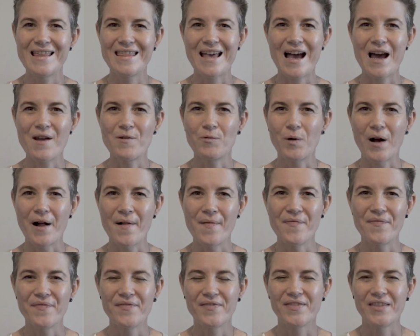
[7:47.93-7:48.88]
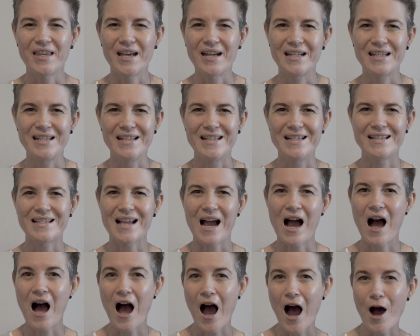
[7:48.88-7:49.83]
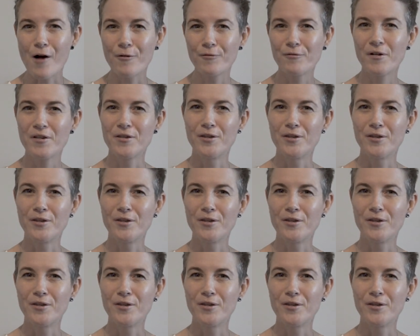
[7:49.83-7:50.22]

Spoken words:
that one that is half